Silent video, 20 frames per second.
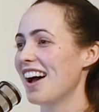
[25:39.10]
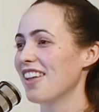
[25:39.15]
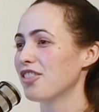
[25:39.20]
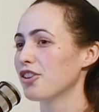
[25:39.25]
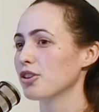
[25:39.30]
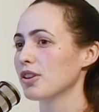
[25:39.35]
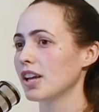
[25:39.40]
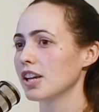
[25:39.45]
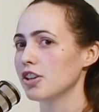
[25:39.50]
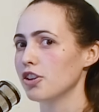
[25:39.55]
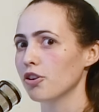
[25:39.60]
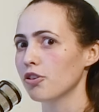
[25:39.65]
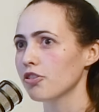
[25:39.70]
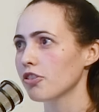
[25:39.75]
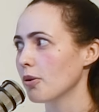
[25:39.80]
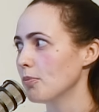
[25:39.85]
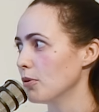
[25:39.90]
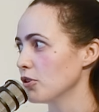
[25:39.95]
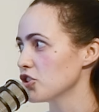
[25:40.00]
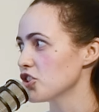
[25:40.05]
They're like, you're
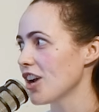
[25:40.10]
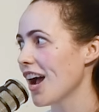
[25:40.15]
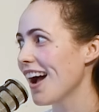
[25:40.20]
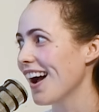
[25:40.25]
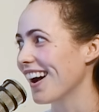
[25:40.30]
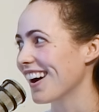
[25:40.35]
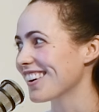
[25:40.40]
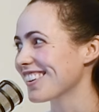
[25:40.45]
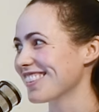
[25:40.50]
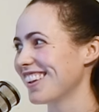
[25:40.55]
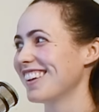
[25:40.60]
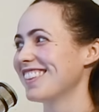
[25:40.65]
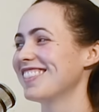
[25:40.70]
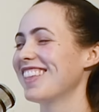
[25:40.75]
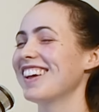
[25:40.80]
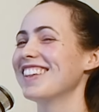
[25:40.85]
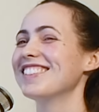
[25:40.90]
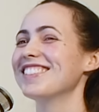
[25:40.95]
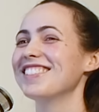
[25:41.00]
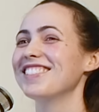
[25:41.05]
Simple Jack. Like
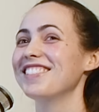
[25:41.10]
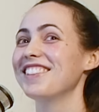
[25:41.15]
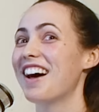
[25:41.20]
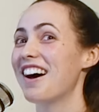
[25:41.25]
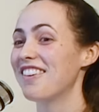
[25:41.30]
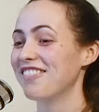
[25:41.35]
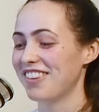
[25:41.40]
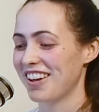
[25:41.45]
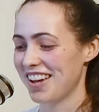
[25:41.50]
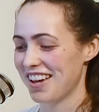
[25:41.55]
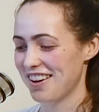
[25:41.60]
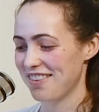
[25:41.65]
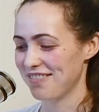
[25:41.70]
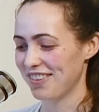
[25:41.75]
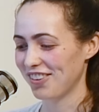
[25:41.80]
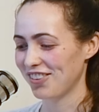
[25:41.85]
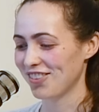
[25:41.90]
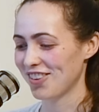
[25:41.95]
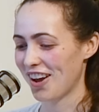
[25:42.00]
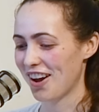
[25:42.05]
they love him.
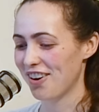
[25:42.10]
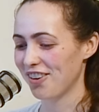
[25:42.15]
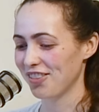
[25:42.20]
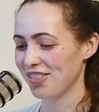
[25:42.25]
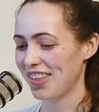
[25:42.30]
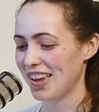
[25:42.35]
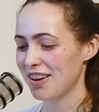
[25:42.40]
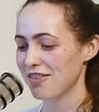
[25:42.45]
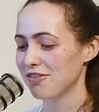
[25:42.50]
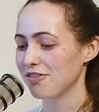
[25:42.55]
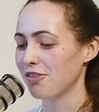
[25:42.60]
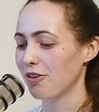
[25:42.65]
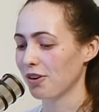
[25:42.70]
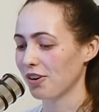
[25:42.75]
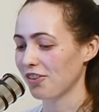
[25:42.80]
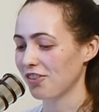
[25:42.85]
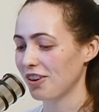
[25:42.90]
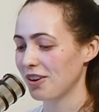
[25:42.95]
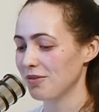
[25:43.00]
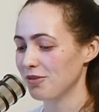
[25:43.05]
So they
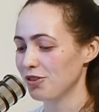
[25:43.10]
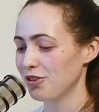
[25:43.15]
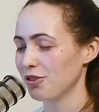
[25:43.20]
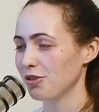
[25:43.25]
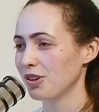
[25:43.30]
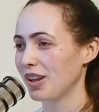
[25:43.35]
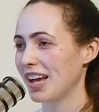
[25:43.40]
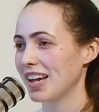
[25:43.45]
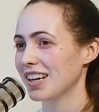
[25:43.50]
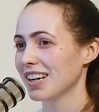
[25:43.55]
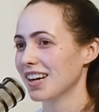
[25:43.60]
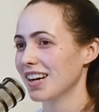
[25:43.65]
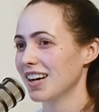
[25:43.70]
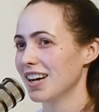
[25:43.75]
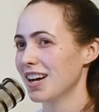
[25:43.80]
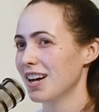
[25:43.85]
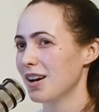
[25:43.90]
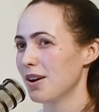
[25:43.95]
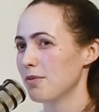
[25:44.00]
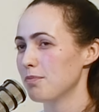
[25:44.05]
force him to like
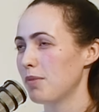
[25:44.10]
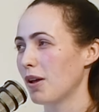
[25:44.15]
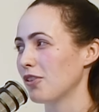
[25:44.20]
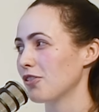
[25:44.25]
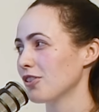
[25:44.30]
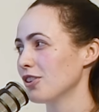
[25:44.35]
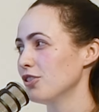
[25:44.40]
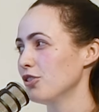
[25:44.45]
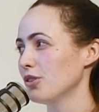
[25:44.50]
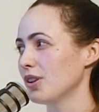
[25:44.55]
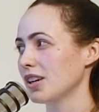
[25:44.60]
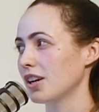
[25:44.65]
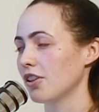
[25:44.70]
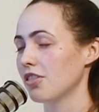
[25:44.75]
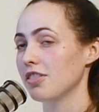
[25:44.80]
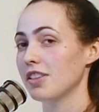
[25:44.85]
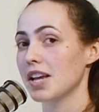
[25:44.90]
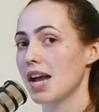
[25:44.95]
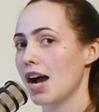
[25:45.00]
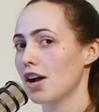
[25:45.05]
basically do like a
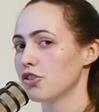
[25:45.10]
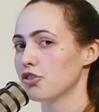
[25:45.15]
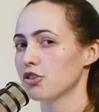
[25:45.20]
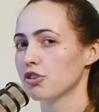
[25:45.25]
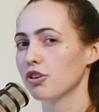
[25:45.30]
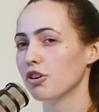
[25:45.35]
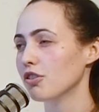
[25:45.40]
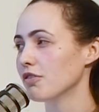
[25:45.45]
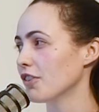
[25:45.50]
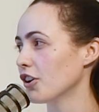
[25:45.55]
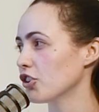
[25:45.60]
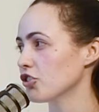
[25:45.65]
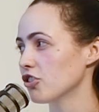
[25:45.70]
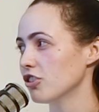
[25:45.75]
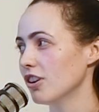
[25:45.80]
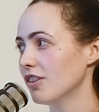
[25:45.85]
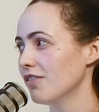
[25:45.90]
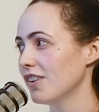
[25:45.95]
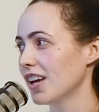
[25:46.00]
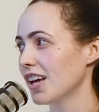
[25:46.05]
theatrical
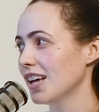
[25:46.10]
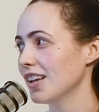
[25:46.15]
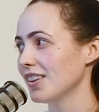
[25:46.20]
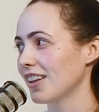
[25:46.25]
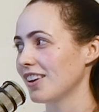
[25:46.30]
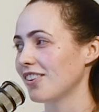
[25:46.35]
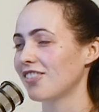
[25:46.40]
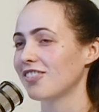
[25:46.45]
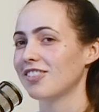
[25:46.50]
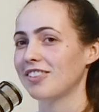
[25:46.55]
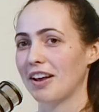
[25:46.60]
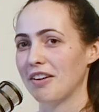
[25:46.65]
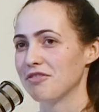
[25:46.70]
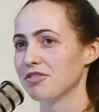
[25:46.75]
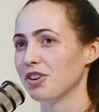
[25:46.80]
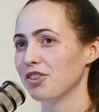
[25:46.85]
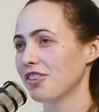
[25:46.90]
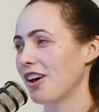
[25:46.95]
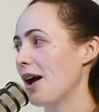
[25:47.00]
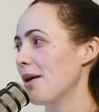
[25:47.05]
version of it like
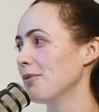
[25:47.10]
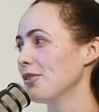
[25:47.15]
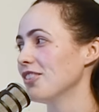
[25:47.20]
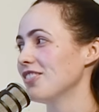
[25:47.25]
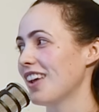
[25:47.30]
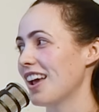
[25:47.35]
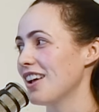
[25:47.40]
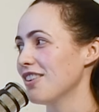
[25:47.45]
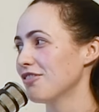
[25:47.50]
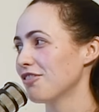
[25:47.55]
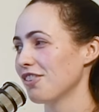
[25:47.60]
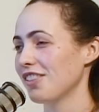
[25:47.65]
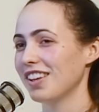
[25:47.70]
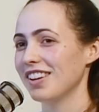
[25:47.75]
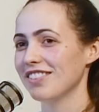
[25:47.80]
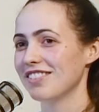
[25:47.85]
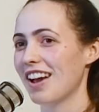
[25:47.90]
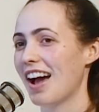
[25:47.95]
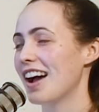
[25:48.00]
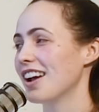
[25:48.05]
several times a day for the
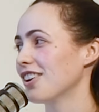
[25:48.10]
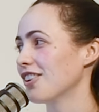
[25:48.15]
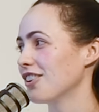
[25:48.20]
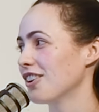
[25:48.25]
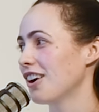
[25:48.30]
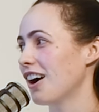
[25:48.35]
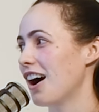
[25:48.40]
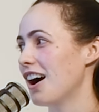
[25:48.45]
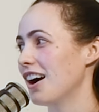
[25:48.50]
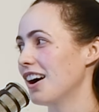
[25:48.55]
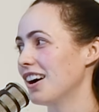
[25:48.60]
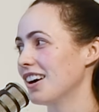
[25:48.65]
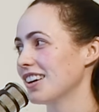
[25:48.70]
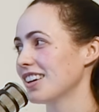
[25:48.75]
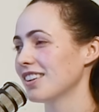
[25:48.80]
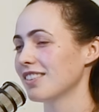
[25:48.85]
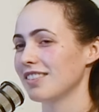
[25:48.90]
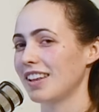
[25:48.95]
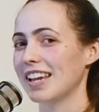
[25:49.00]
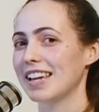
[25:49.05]
entire
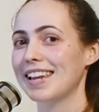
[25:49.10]
like